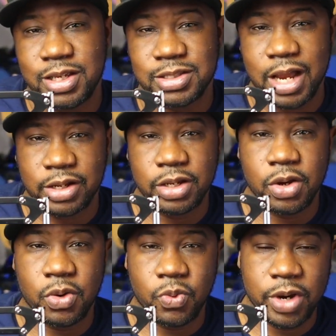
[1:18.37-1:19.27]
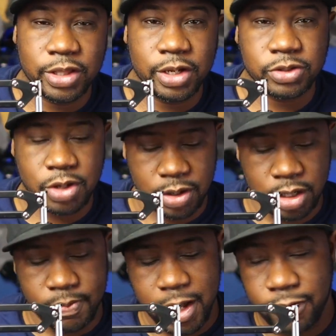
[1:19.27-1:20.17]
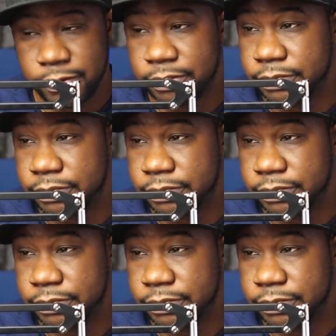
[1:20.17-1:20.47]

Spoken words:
exactly what they're talking about.